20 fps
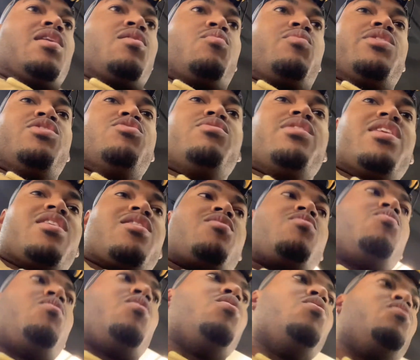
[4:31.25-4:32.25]
when you get a
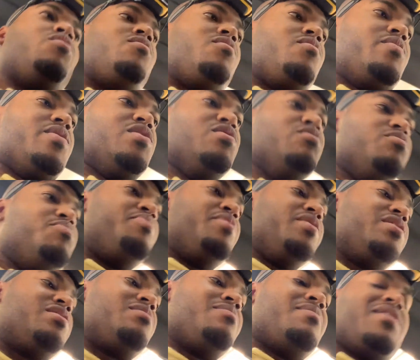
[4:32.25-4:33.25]
quote, when you
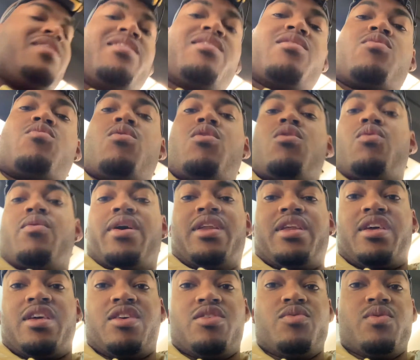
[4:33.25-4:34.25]
put somebody a quote and
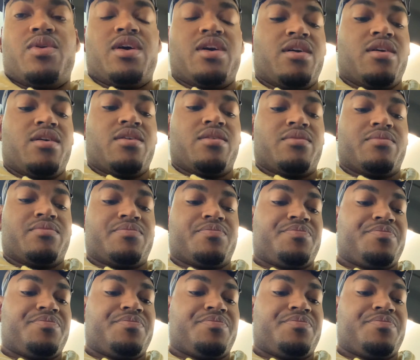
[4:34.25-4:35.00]
then you um